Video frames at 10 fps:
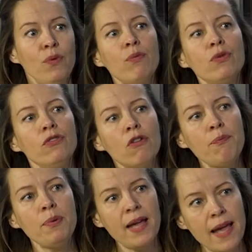We will
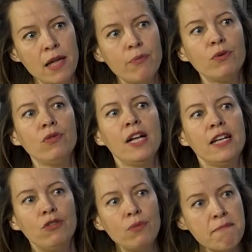not be able
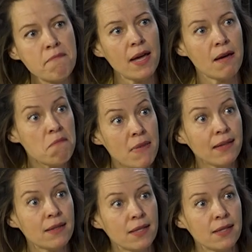to em
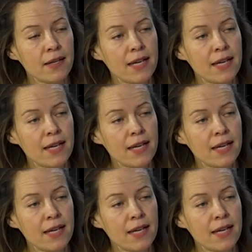emit